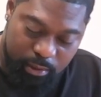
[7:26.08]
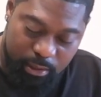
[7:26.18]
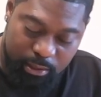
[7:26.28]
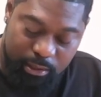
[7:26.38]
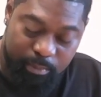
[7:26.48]

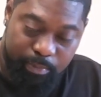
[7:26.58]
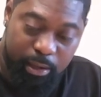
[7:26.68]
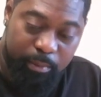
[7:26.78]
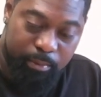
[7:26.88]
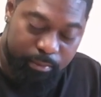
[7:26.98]
Get up the
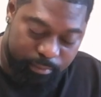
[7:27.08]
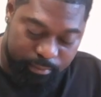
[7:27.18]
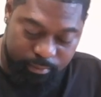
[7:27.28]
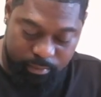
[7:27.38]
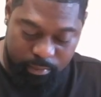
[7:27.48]
paper.
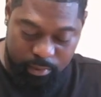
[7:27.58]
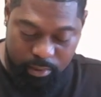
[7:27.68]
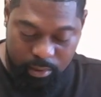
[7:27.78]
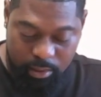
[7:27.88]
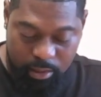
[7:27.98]

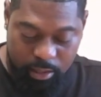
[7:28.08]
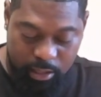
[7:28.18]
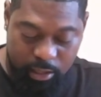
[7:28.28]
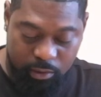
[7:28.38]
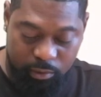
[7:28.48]

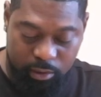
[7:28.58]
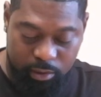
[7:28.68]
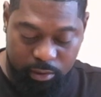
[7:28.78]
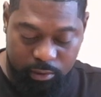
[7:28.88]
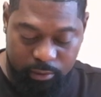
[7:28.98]
And here
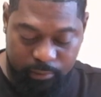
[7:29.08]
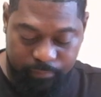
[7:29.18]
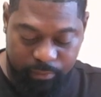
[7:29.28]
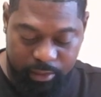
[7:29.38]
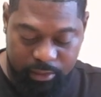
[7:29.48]
go
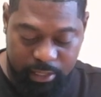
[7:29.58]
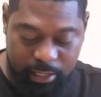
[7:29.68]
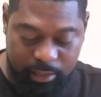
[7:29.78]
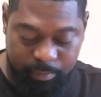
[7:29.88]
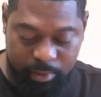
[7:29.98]
your
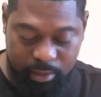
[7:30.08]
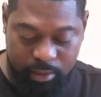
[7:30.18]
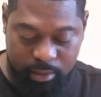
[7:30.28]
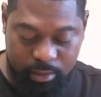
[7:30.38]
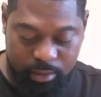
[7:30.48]
safety
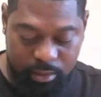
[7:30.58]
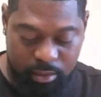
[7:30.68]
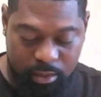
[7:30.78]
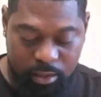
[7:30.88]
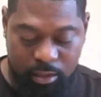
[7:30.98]
pin,
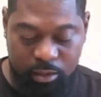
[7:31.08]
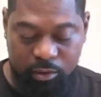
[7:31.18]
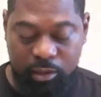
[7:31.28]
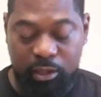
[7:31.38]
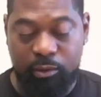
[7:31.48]

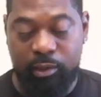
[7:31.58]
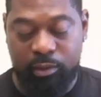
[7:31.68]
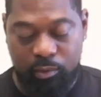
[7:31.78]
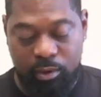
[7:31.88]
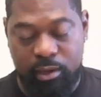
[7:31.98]
your needle
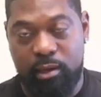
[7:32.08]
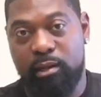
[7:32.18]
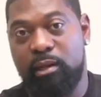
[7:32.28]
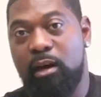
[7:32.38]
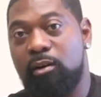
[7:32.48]
and
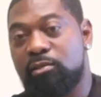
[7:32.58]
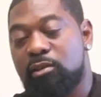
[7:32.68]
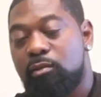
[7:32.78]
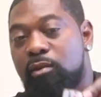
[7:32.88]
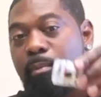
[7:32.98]
thread, and
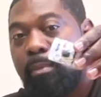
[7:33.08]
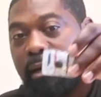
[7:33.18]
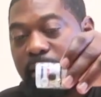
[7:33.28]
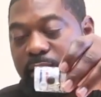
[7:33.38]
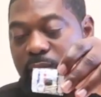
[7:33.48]
also your
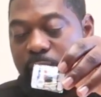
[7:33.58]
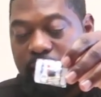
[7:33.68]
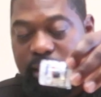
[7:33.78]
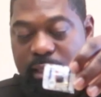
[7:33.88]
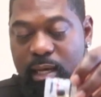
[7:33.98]
buttons on the
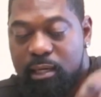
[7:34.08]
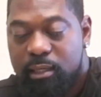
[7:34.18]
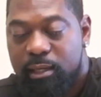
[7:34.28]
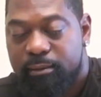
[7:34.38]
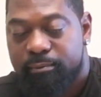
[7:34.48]
inside of
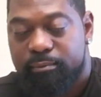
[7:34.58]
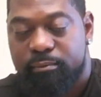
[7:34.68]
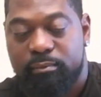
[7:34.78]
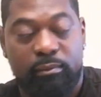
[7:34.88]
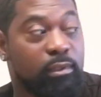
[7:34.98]
that.
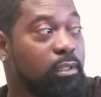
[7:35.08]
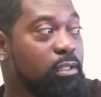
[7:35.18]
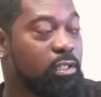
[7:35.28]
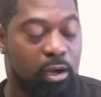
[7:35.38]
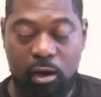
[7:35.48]

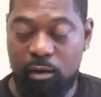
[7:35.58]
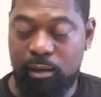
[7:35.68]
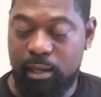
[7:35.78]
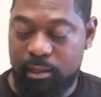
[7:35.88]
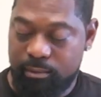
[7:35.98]
So all
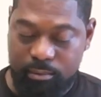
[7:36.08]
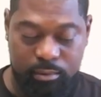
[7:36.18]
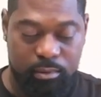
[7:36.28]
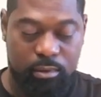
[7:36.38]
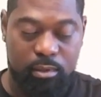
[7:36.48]
that
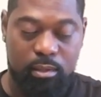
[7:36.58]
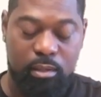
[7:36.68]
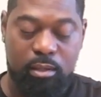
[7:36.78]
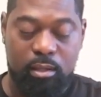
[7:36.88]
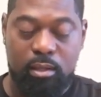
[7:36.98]

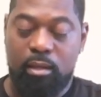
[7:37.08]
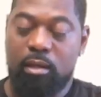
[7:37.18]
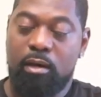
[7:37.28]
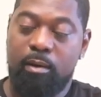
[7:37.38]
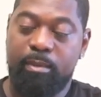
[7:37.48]

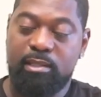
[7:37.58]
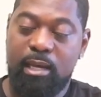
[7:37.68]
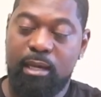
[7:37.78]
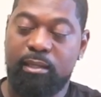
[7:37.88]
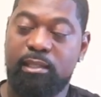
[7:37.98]
come
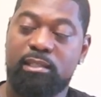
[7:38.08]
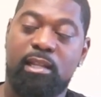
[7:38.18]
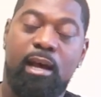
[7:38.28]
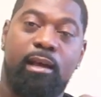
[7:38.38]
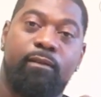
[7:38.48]
inside of this
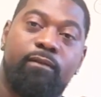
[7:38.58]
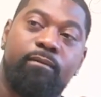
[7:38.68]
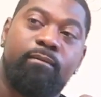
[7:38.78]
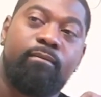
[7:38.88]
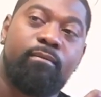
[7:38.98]
knife